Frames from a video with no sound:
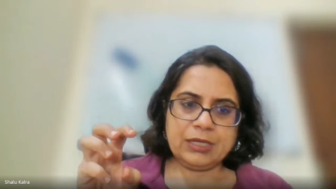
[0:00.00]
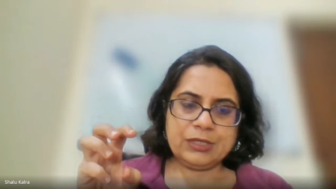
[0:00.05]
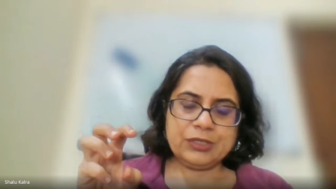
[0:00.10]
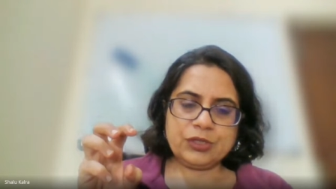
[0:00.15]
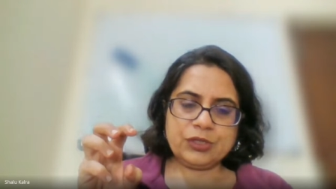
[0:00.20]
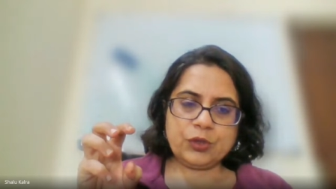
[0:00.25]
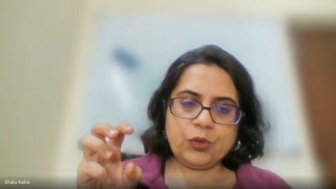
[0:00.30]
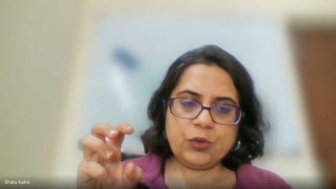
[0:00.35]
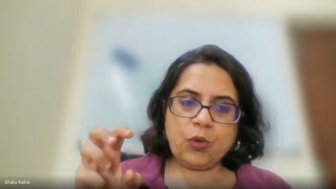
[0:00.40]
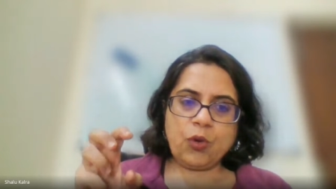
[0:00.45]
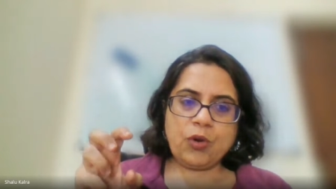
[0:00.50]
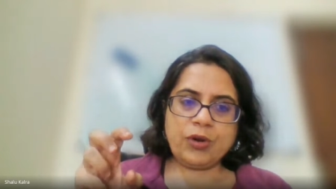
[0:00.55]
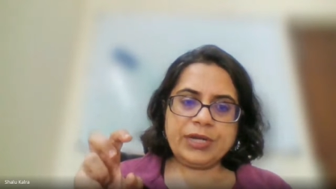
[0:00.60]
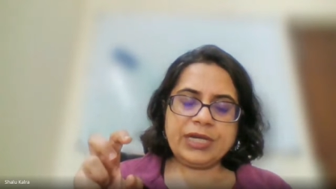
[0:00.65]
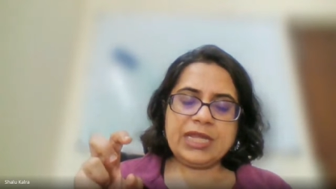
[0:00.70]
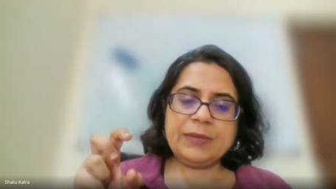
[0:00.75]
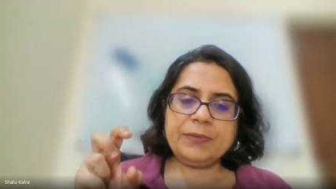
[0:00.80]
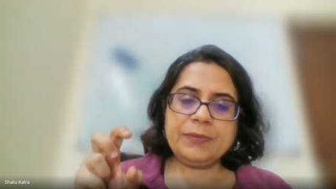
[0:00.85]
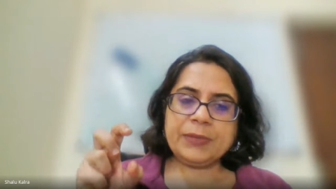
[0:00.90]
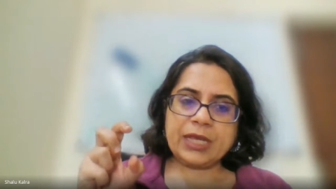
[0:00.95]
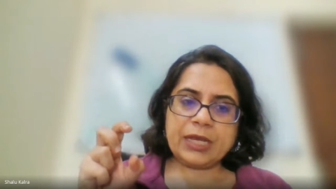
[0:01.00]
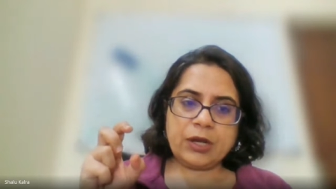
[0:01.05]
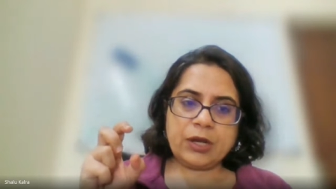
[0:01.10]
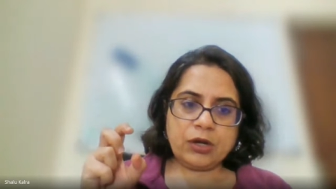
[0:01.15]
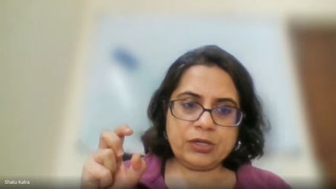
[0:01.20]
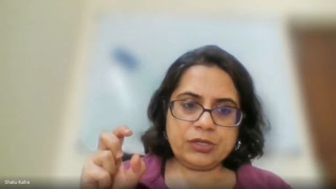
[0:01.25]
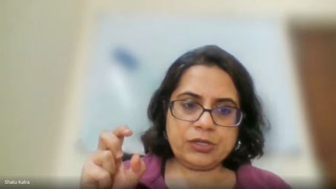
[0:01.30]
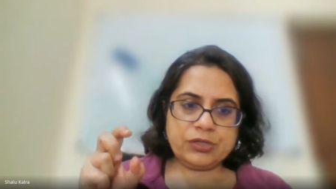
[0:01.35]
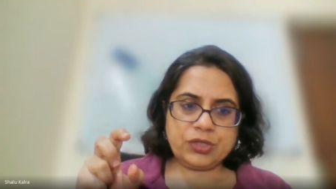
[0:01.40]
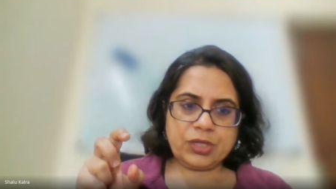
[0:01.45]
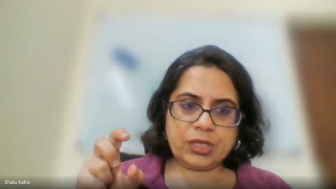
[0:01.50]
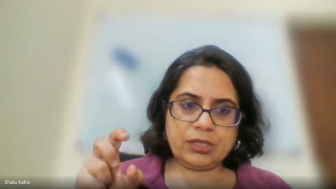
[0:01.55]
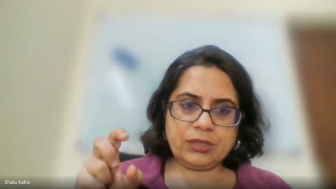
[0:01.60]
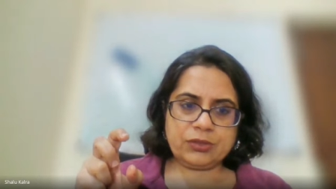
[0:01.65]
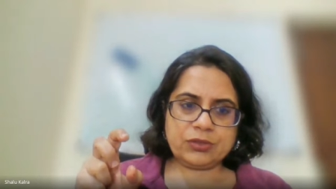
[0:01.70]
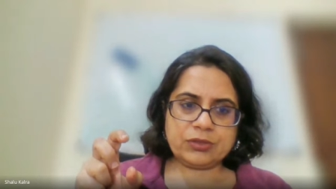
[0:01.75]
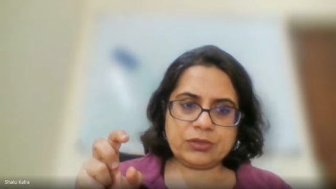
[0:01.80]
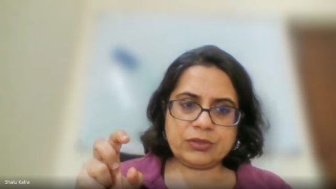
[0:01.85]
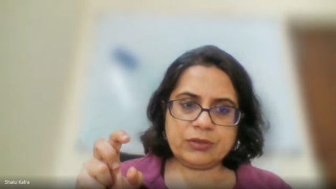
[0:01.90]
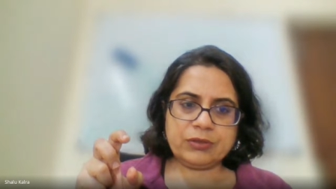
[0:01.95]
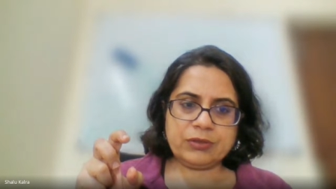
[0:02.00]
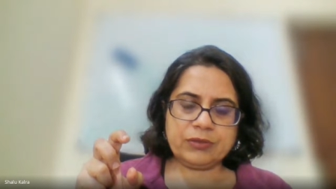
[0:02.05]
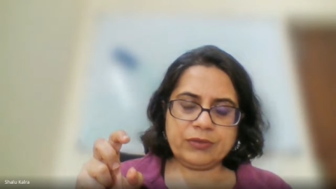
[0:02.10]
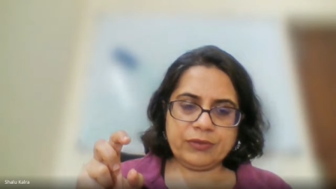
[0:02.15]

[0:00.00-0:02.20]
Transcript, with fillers: your core team cannot change.